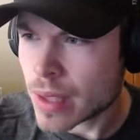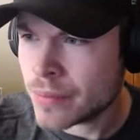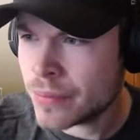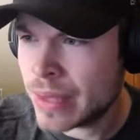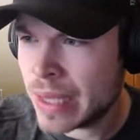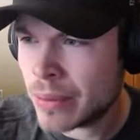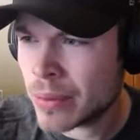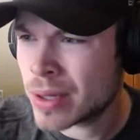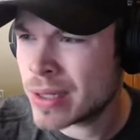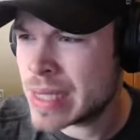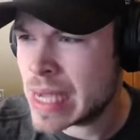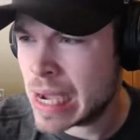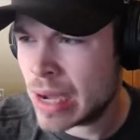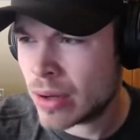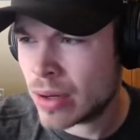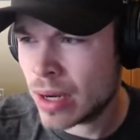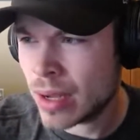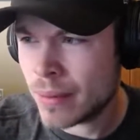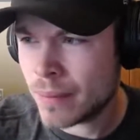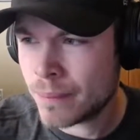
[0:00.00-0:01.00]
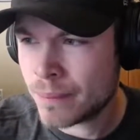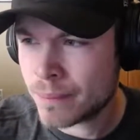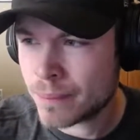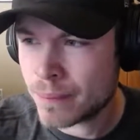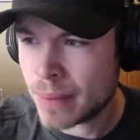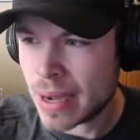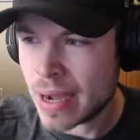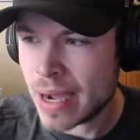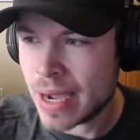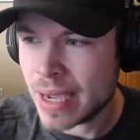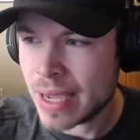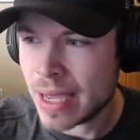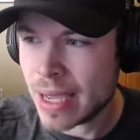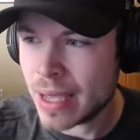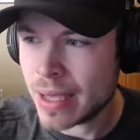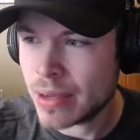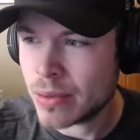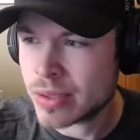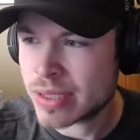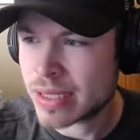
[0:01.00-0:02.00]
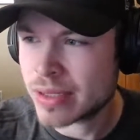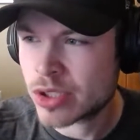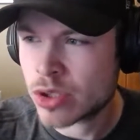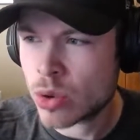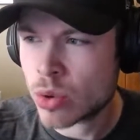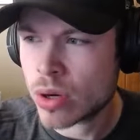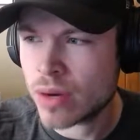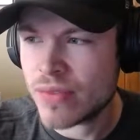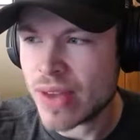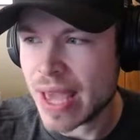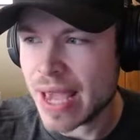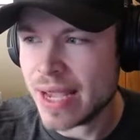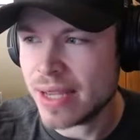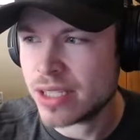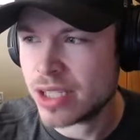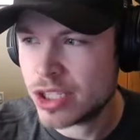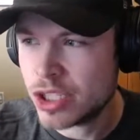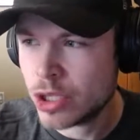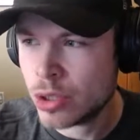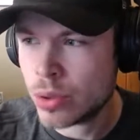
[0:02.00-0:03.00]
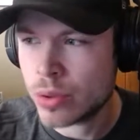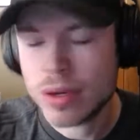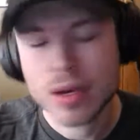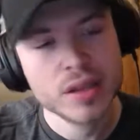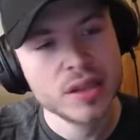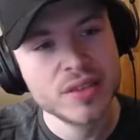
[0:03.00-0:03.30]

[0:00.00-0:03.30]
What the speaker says: They were down by, it was a score of 8-2.